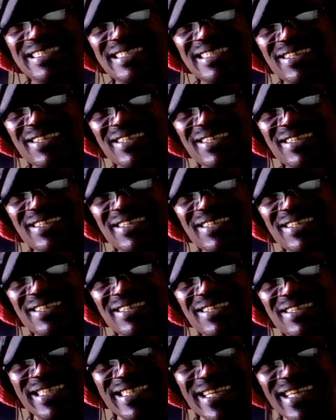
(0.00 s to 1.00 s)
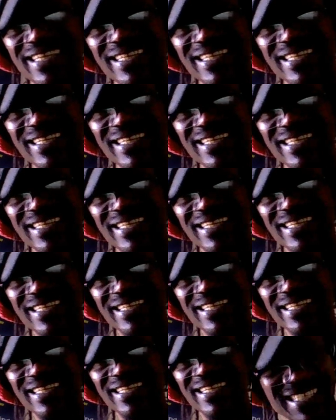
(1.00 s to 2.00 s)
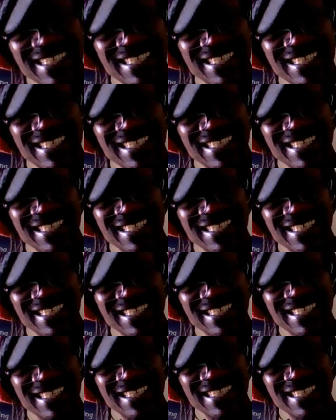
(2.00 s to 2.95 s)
Republican dumbasses. Okay.